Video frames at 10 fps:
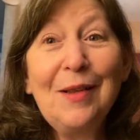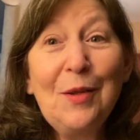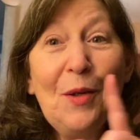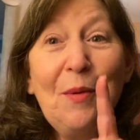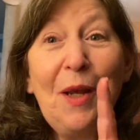
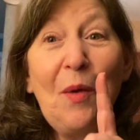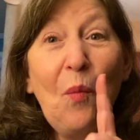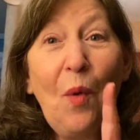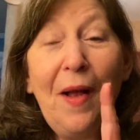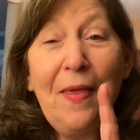doing
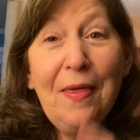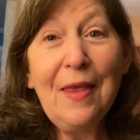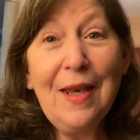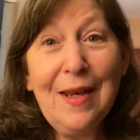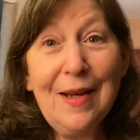one
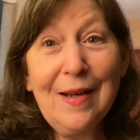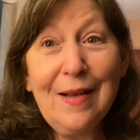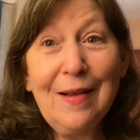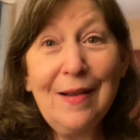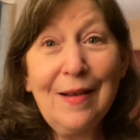thing
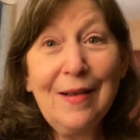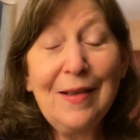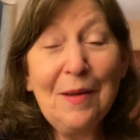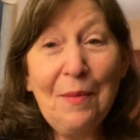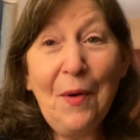
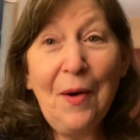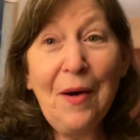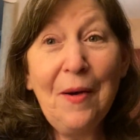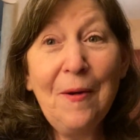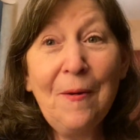
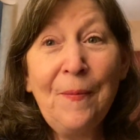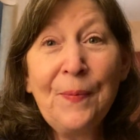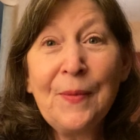tomorrow